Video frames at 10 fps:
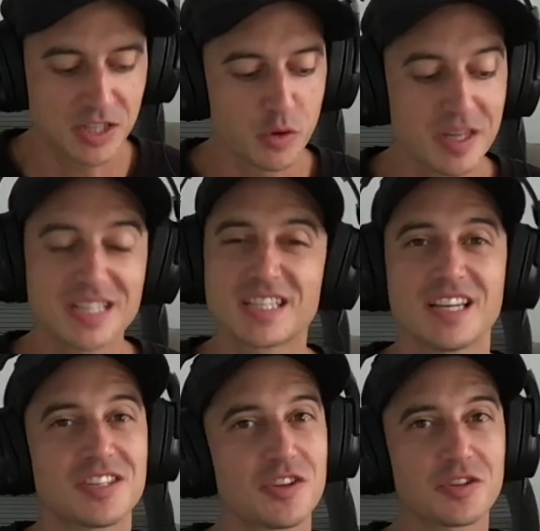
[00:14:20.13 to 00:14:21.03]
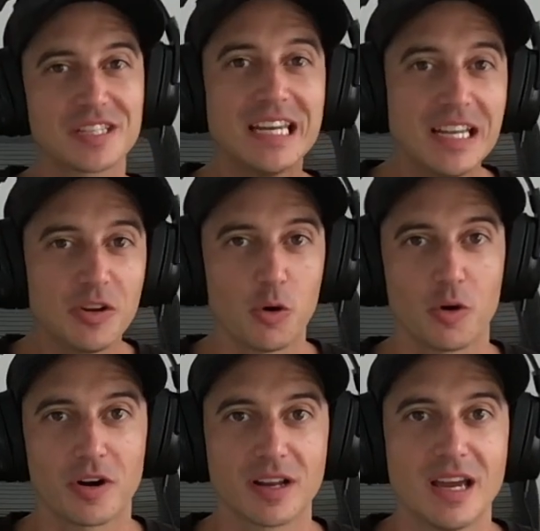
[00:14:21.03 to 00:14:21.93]
so this sus13
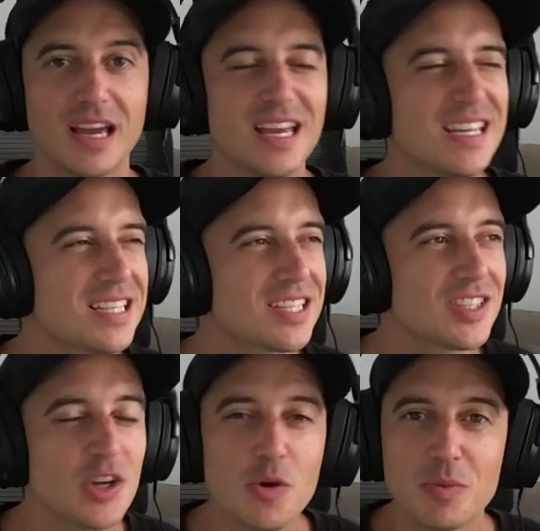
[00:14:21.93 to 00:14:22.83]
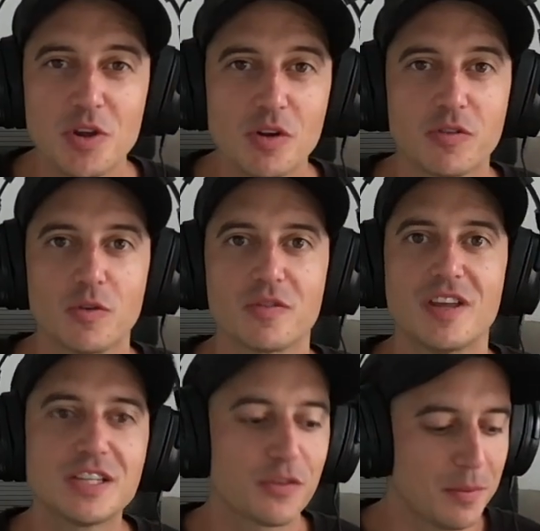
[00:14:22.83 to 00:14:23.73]
chord is so beautiful.
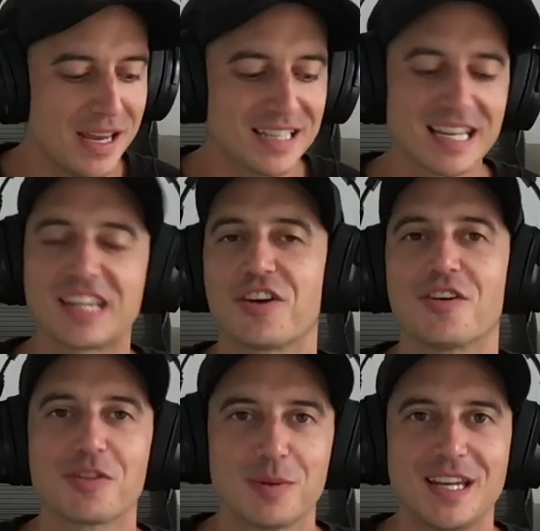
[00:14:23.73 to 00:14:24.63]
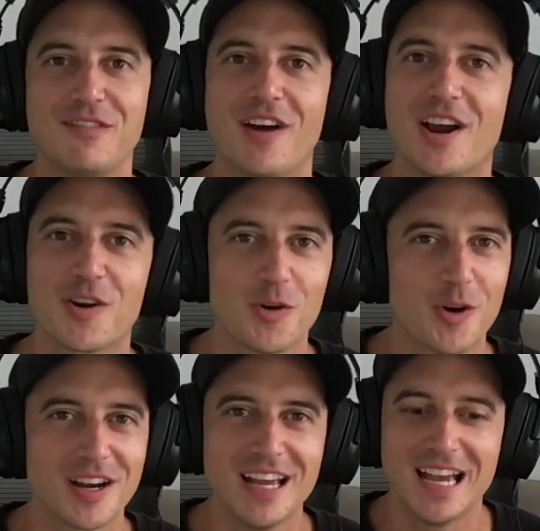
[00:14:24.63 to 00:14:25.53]
This for me is like the Earth, Wind, and Fire
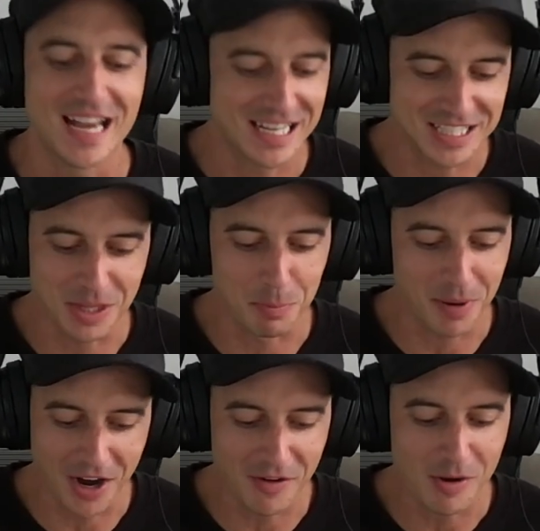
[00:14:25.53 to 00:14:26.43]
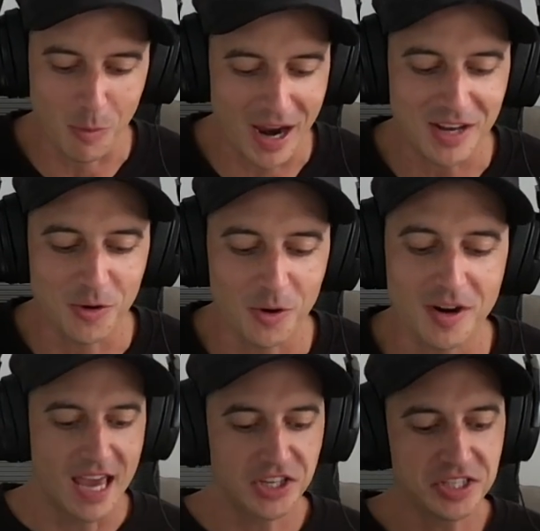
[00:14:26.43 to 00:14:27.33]
chord. It's the Barry White
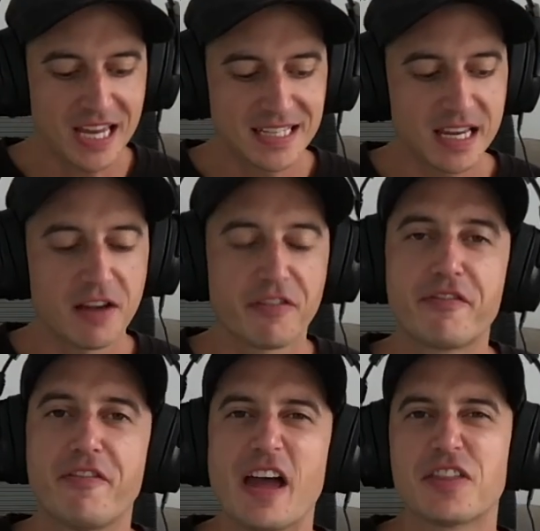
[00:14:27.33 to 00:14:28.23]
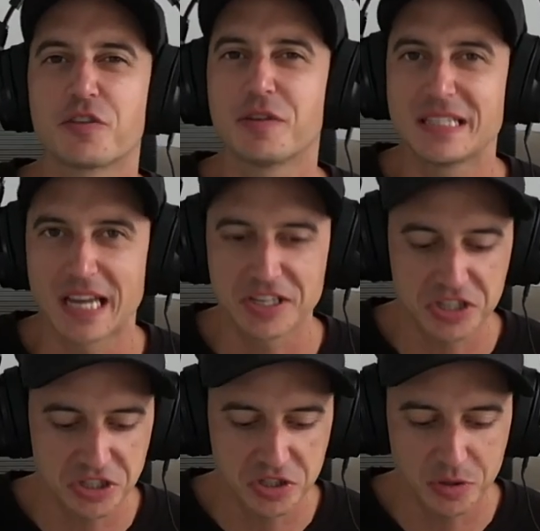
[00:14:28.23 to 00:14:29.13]
chord. It just has like a feathery
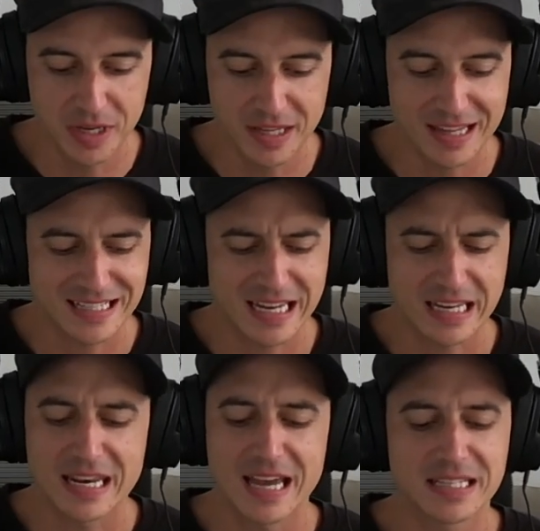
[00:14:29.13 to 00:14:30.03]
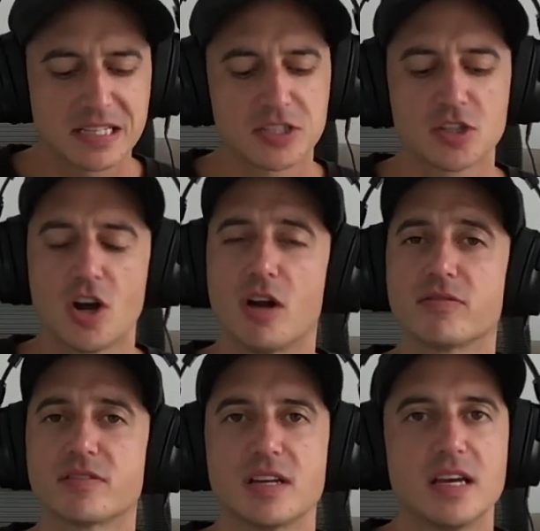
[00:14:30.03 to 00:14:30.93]
tension to it that's like nice and
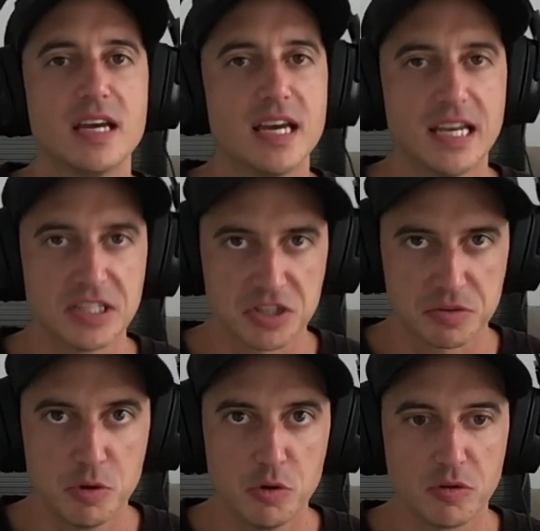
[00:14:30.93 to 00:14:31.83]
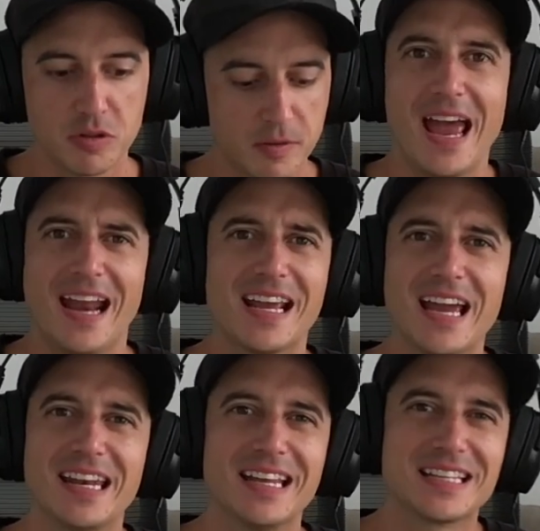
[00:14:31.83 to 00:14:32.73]
soft and smooth. And
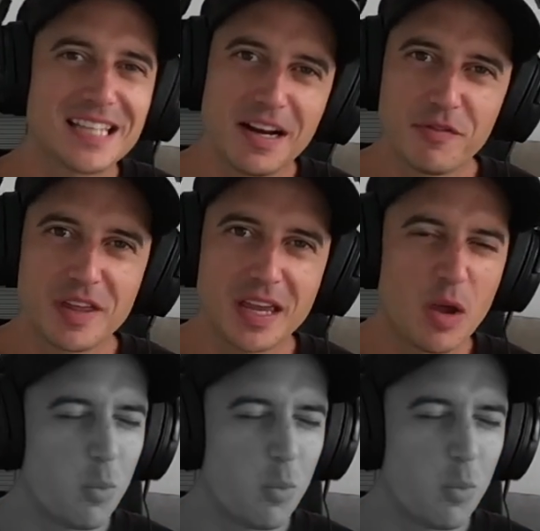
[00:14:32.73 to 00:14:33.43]
again, instead of thinking,